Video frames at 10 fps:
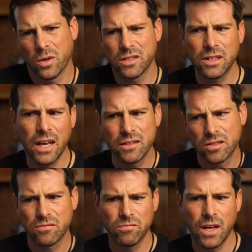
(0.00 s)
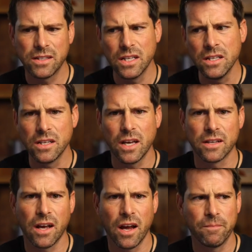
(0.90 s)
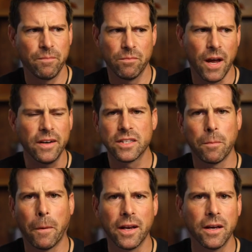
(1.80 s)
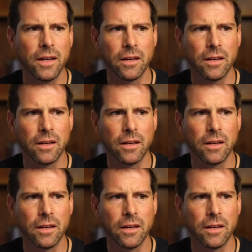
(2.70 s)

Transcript: wasn't as easy as I anticipated.